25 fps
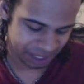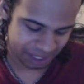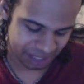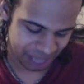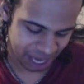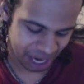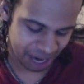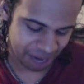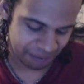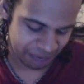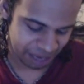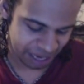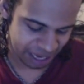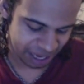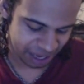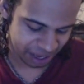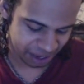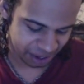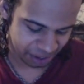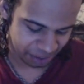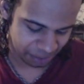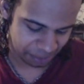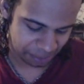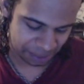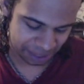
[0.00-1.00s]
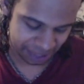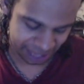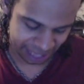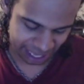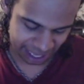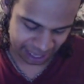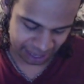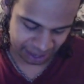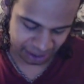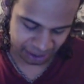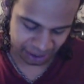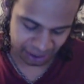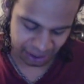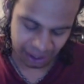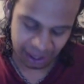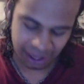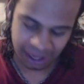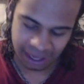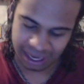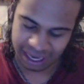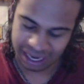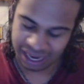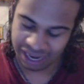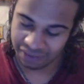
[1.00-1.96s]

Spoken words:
Dominator with Hater,